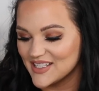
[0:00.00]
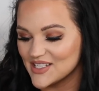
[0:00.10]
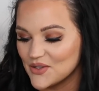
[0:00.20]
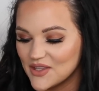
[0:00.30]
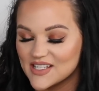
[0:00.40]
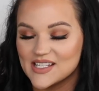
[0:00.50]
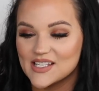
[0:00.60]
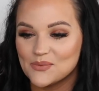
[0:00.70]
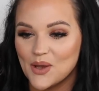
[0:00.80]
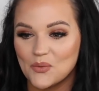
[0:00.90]
So this
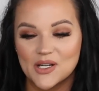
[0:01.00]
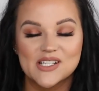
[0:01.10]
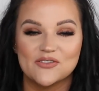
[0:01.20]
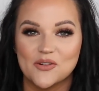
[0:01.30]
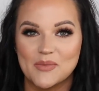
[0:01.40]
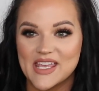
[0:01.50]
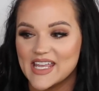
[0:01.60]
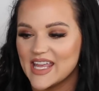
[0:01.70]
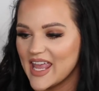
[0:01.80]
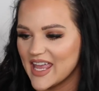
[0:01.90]
is what works for
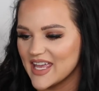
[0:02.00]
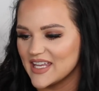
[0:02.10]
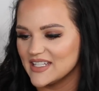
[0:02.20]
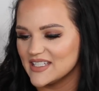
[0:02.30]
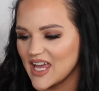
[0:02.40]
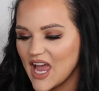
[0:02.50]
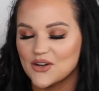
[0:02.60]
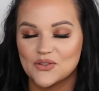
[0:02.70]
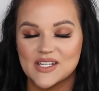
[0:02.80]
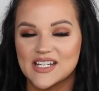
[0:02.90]
me and I
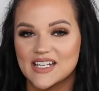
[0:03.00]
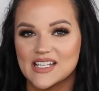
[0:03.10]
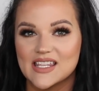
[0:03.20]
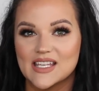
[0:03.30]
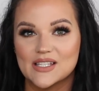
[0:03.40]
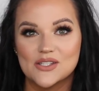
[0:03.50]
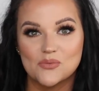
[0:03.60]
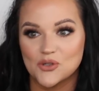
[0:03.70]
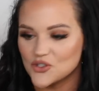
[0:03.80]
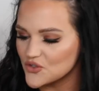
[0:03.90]
don't need anything
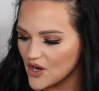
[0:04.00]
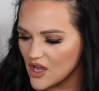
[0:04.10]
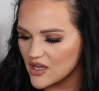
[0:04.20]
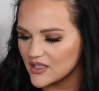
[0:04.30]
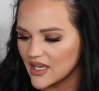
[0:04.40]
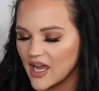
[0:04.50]
super strong.